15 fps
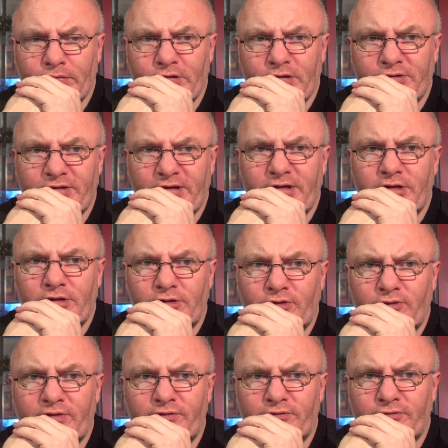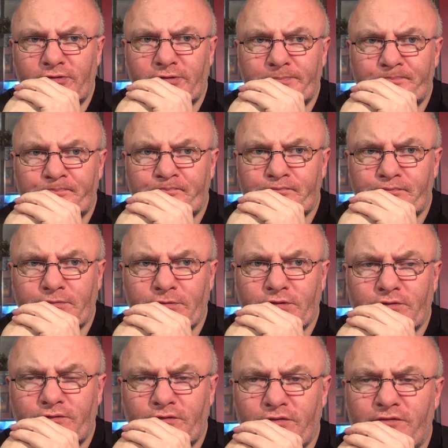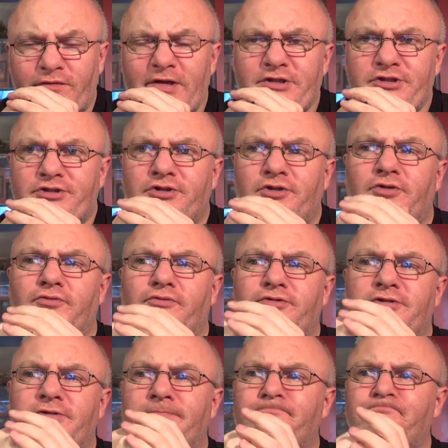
thing you're looking for. For flesh tones,